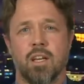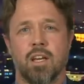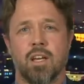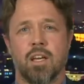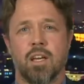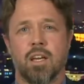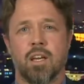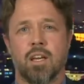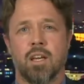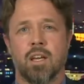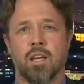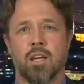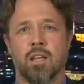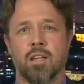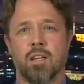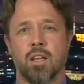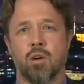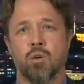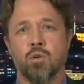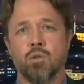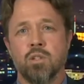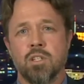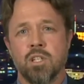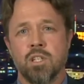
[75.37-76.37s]
The
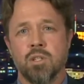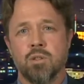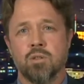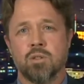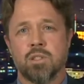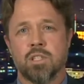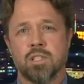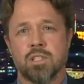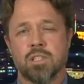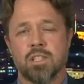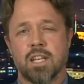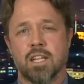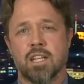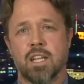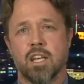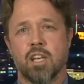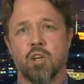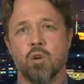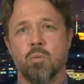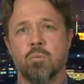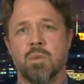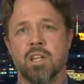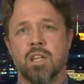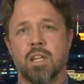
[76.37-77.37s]
good news is that the
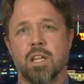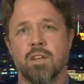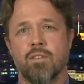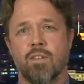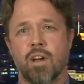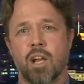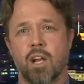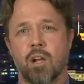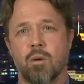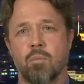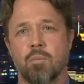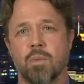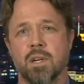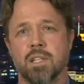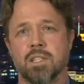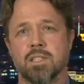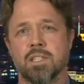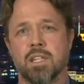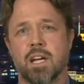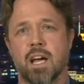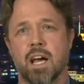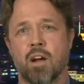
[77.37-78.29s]
human development